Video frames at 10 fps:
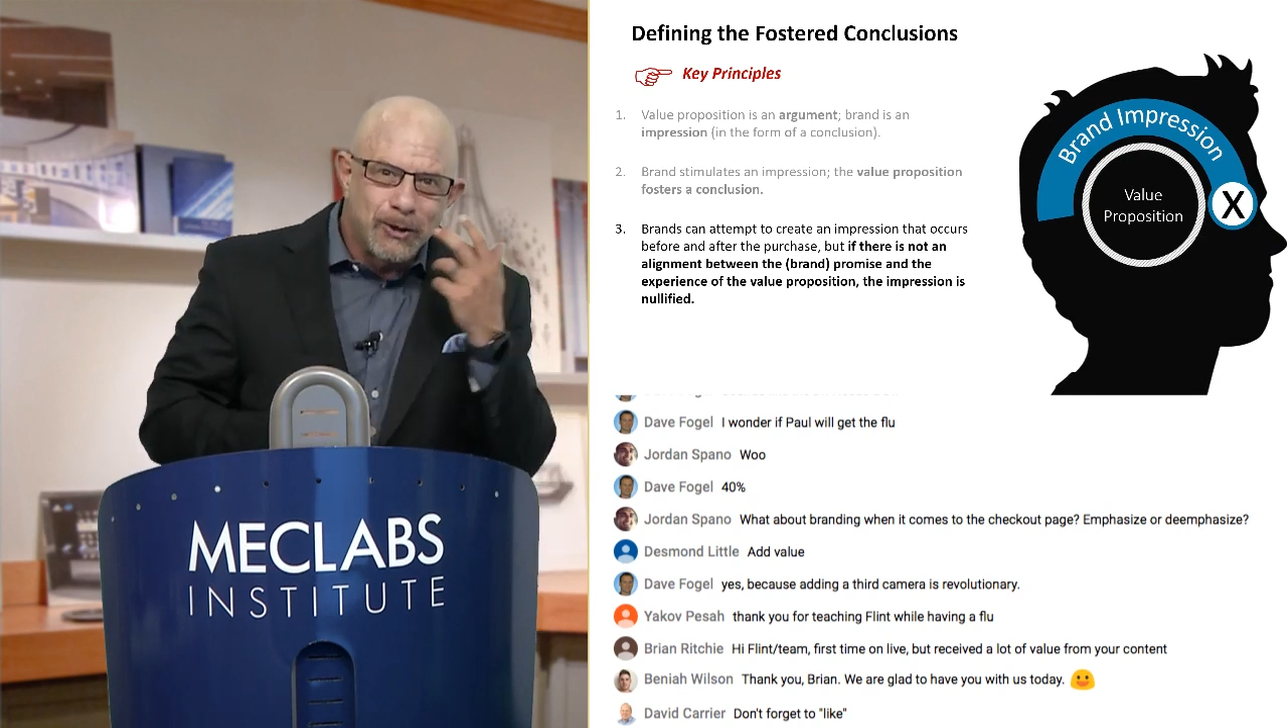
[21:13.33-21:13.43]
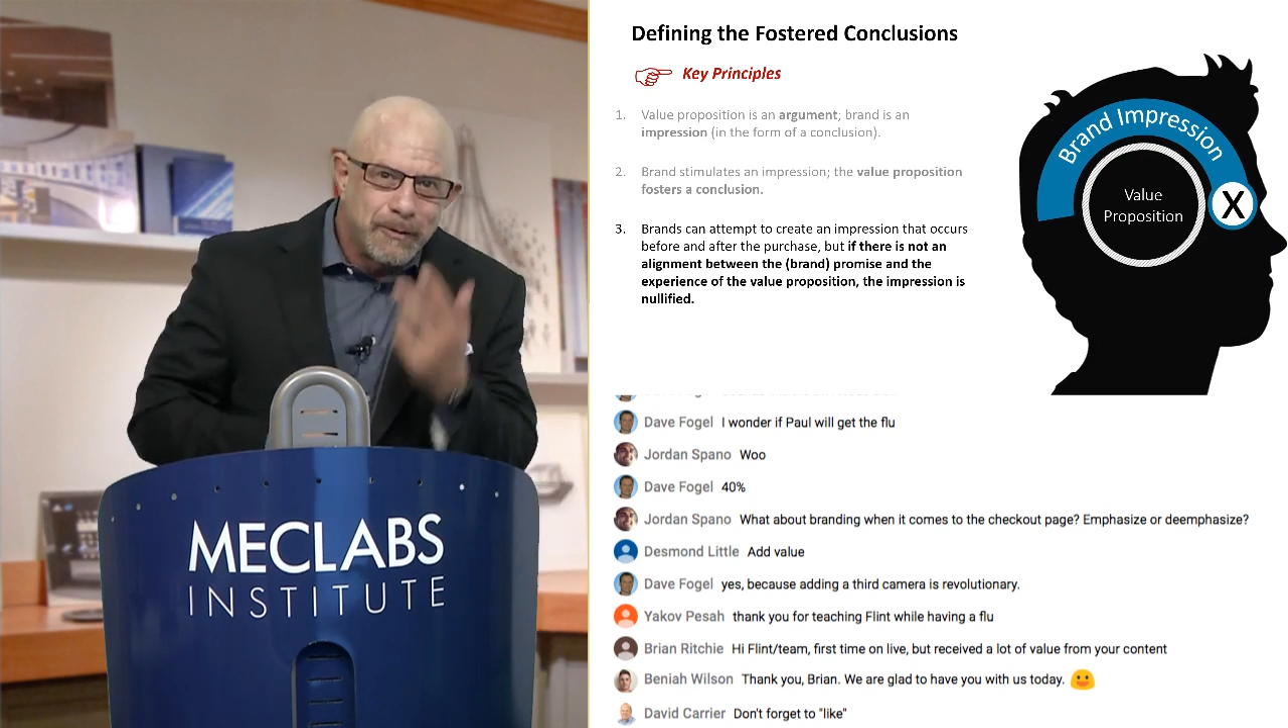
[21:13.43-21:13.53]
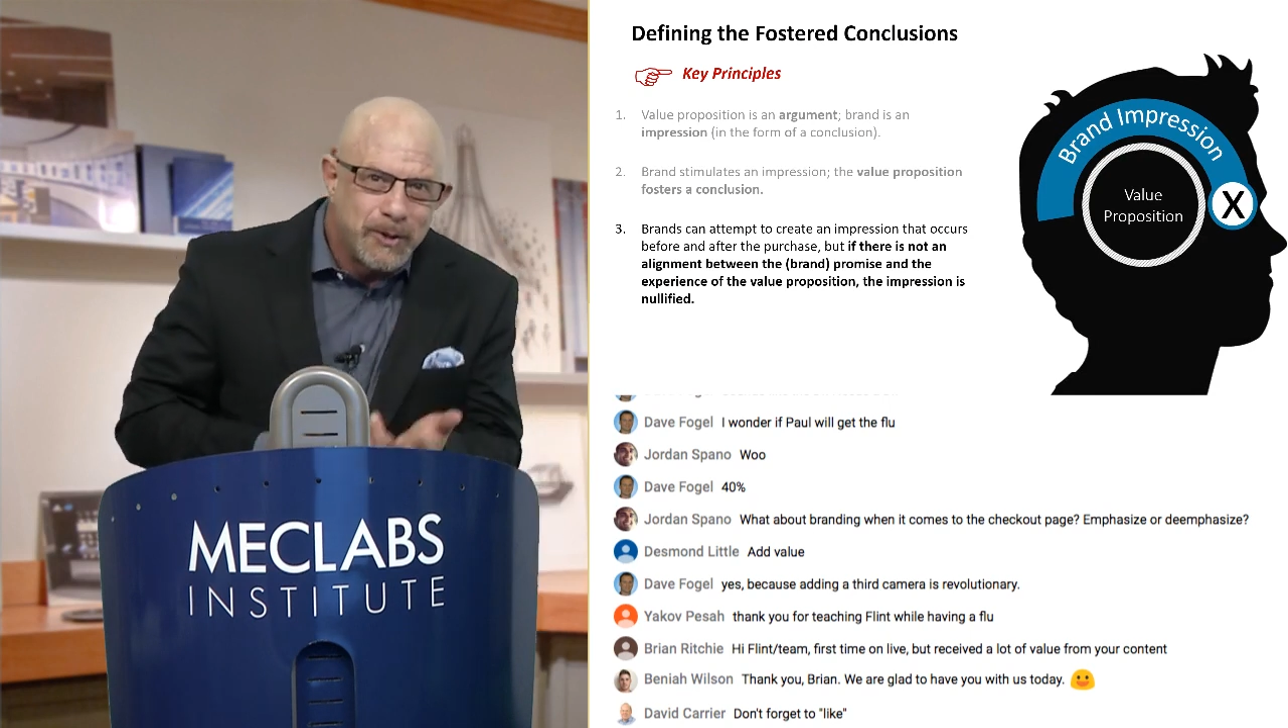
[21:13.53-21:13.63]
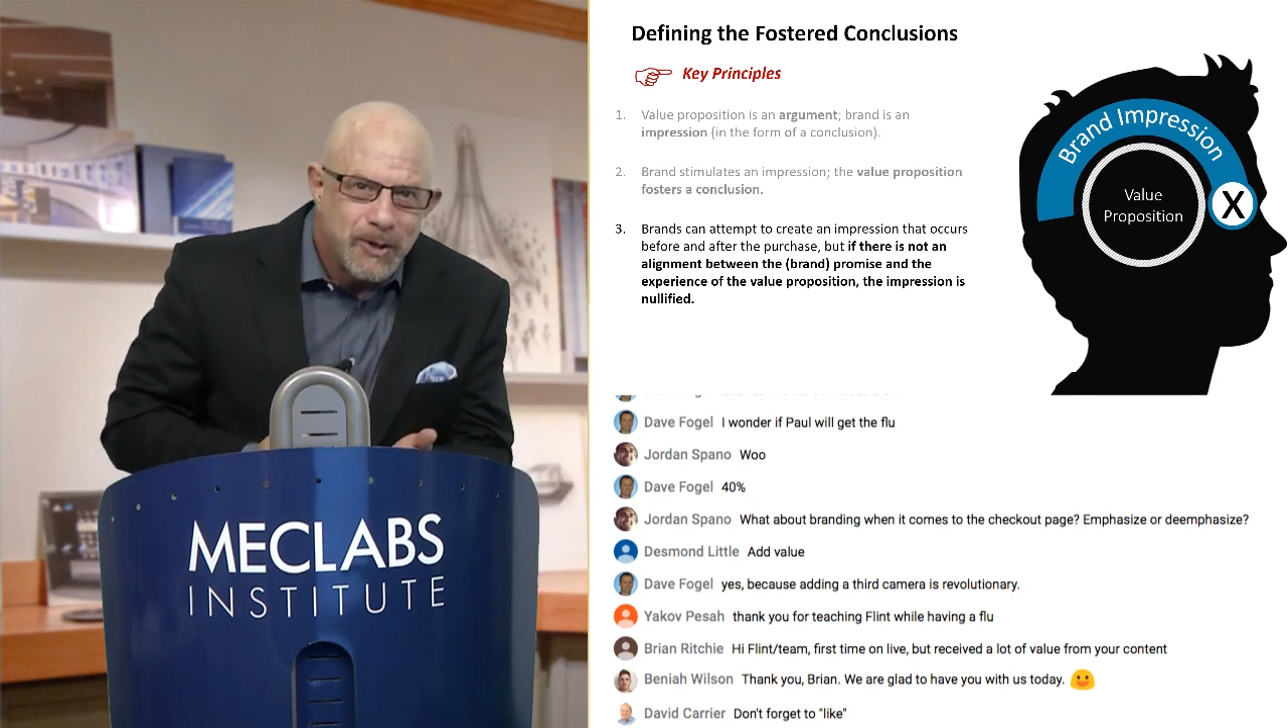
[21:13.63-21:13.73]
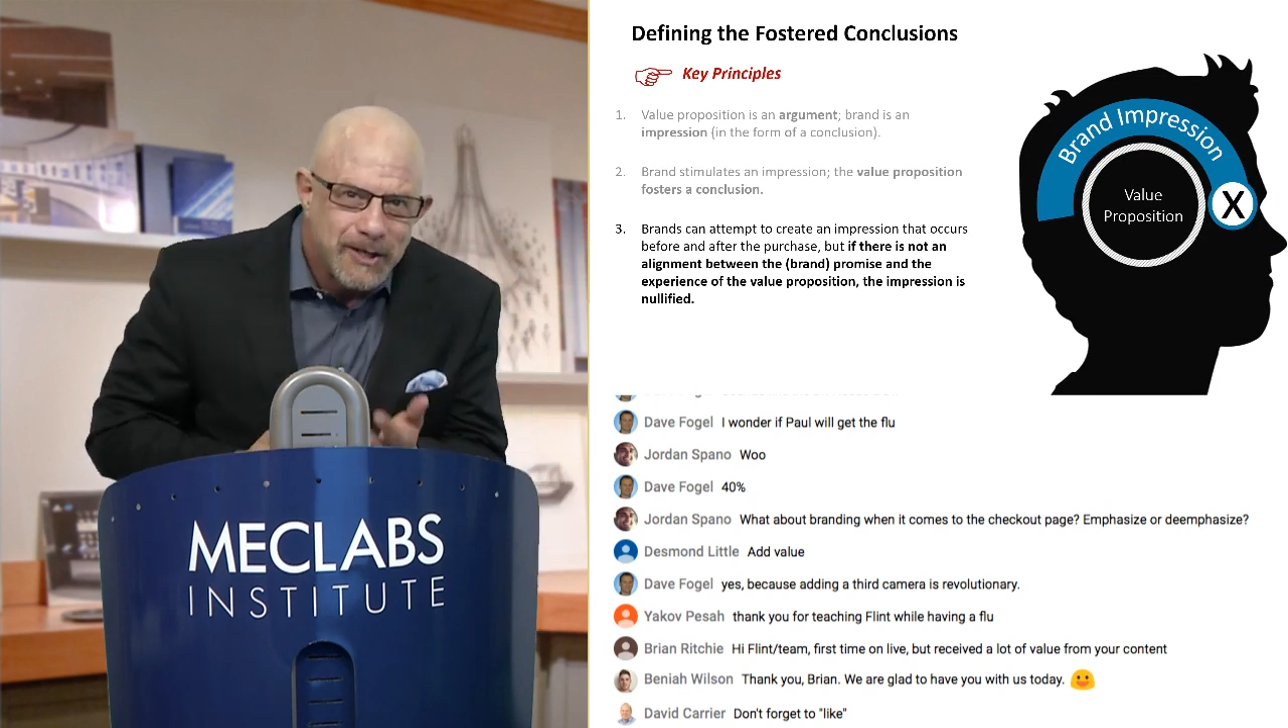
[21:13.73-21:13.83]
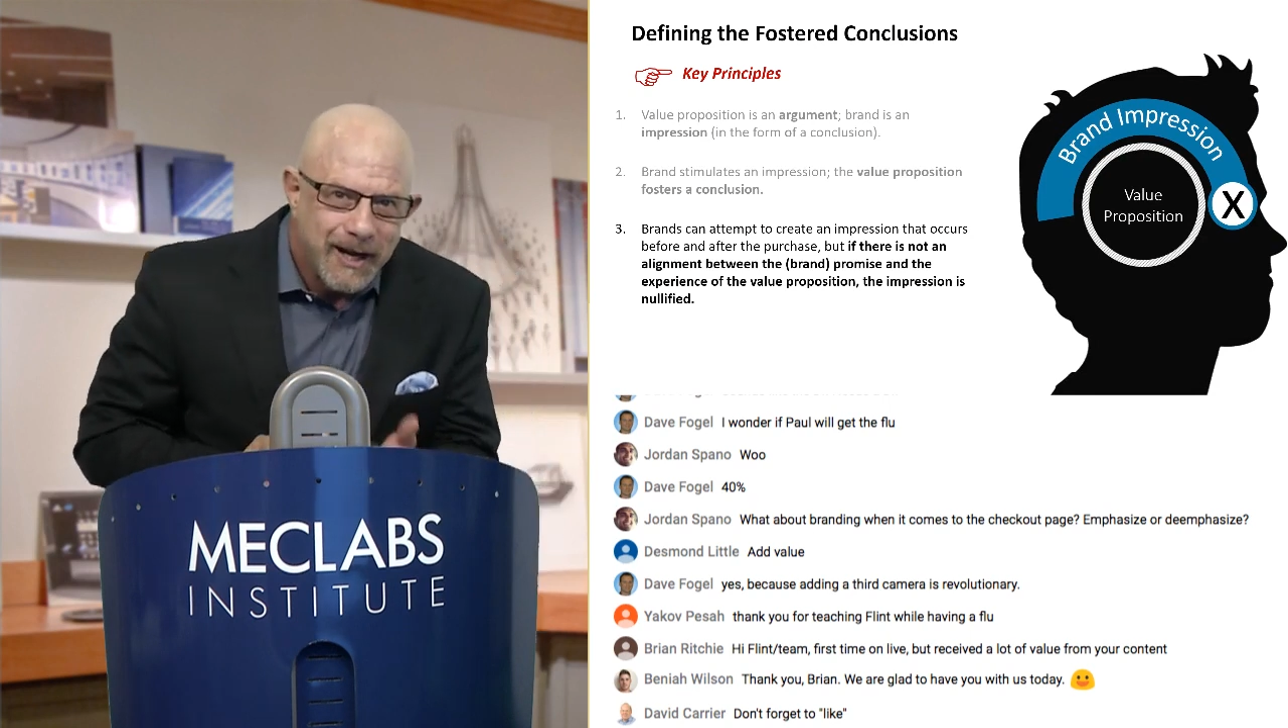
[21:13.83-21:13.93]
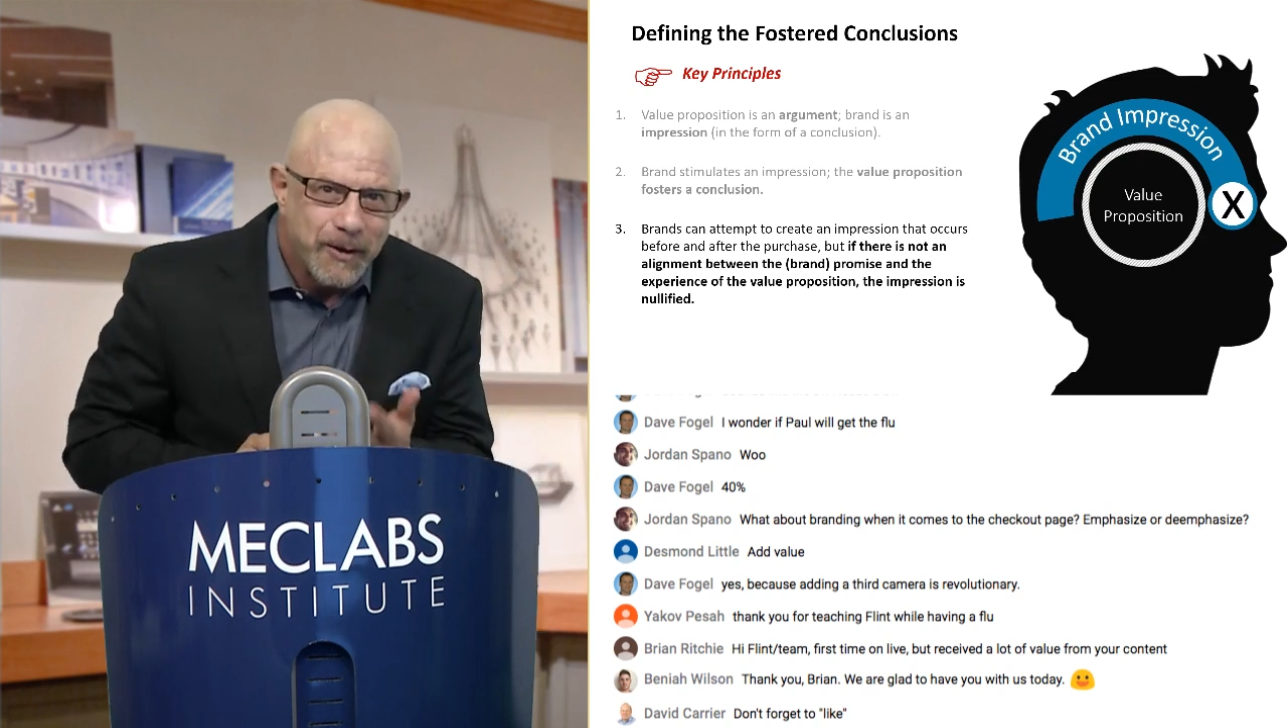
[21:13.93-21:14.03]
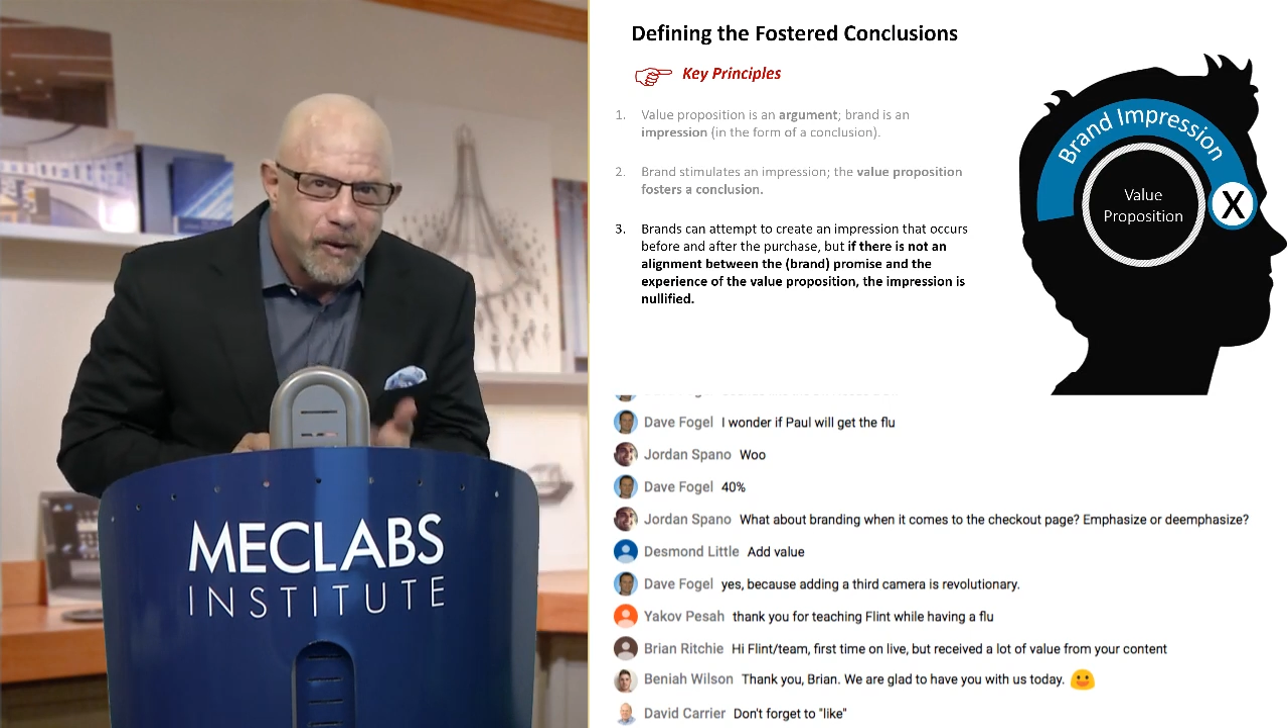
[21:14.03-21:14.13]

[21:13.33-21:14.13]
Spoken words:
communicating